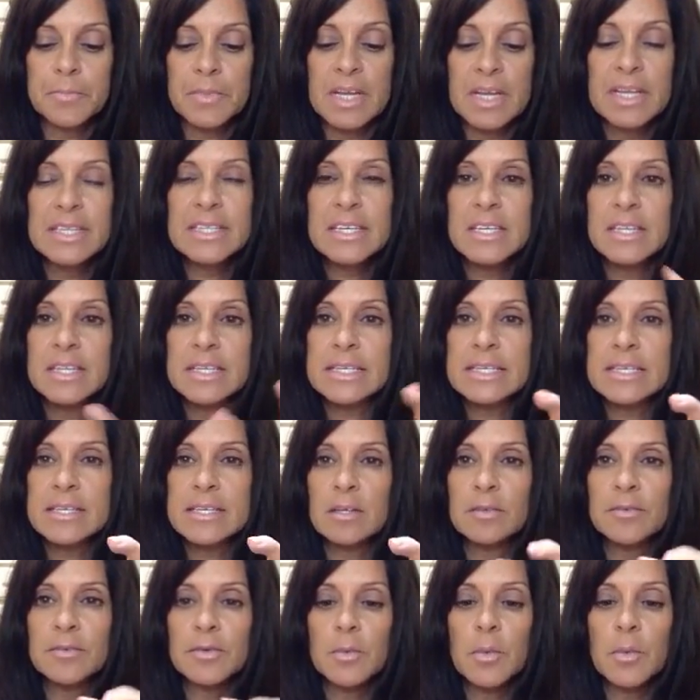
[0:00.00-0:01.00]
it's in the
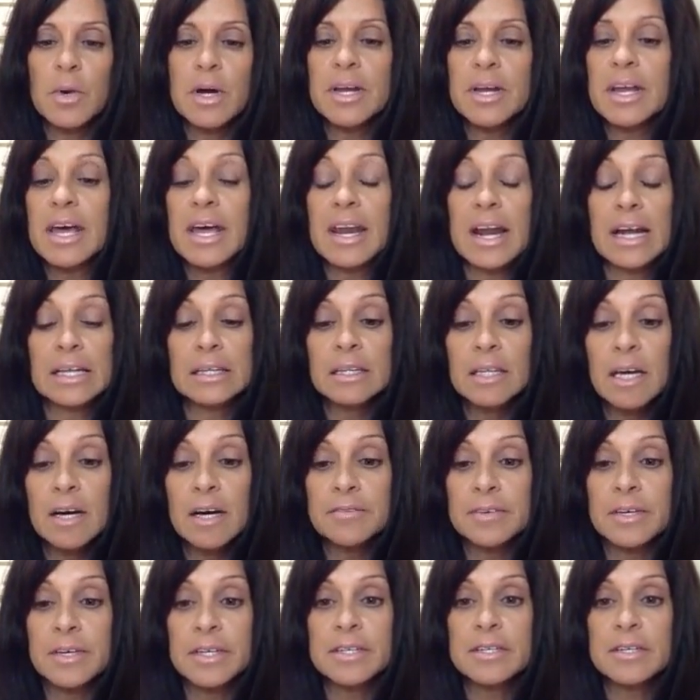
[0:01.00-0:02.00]
silver one, and I
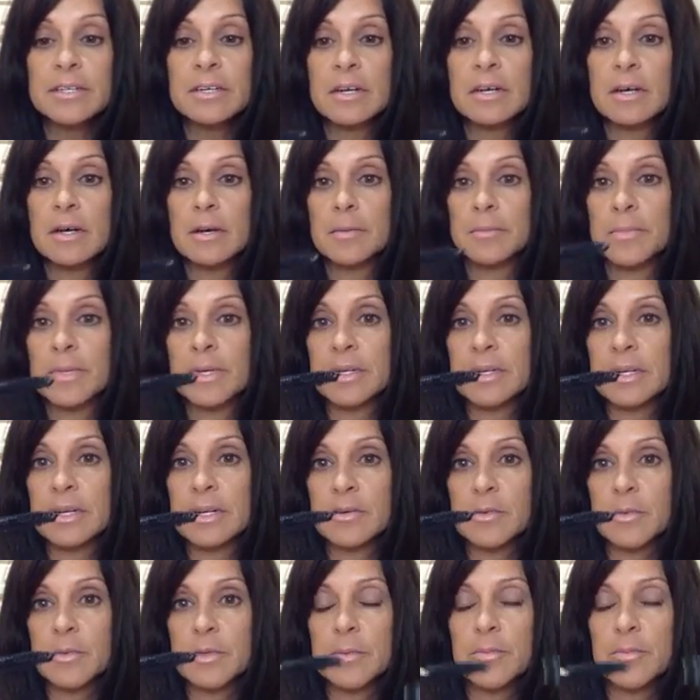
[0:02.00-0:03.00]
love it. But
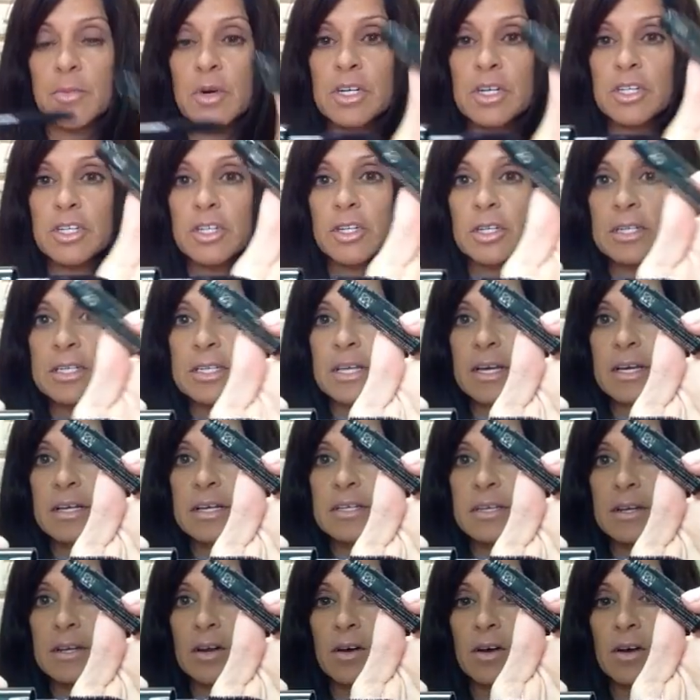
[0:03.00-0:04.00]
here's what the brush looks like
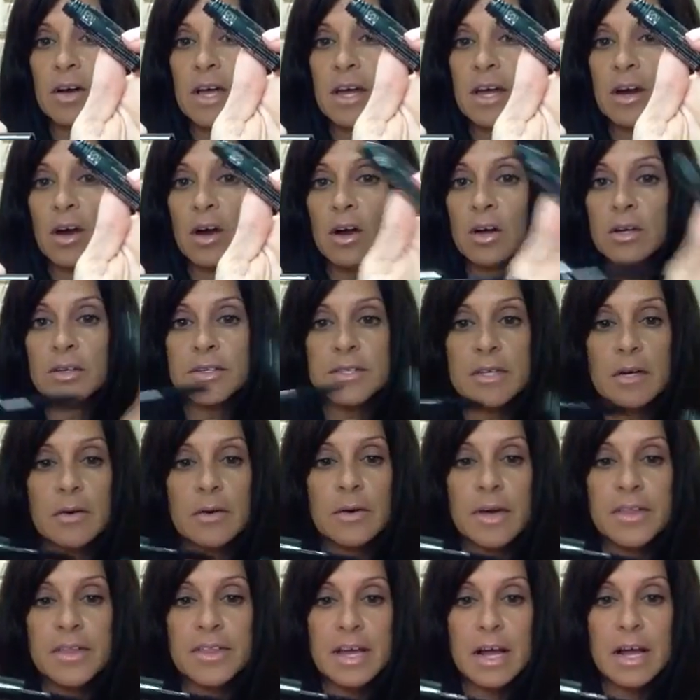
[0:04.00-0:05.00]
and all, and all.
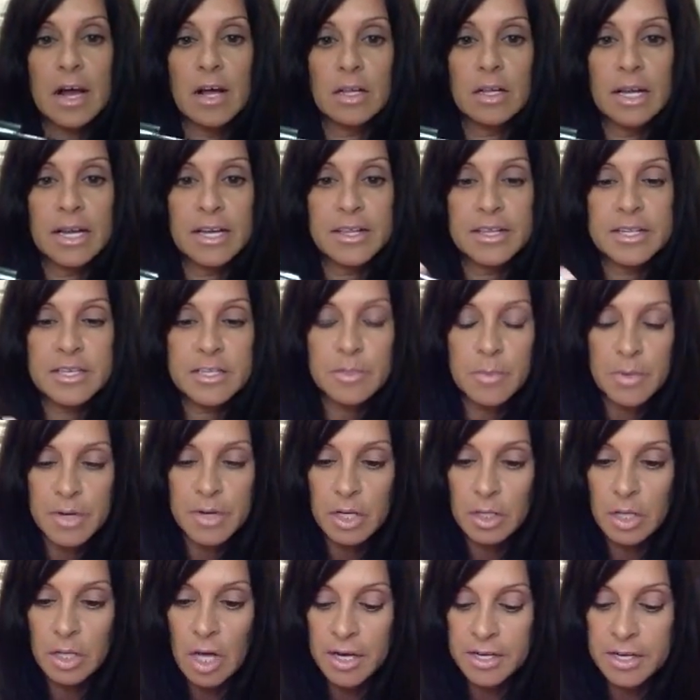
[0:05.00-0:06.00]
So I think I'll like this one
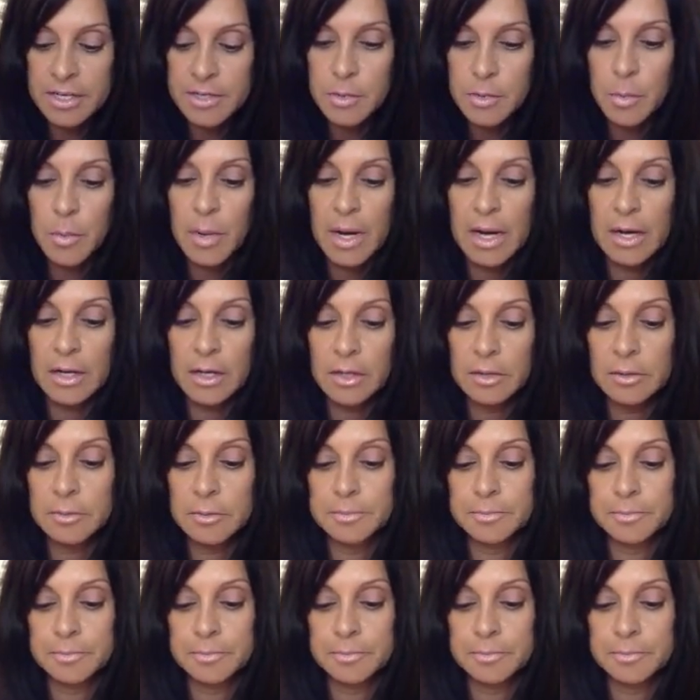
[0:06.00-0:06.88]
a lot as well.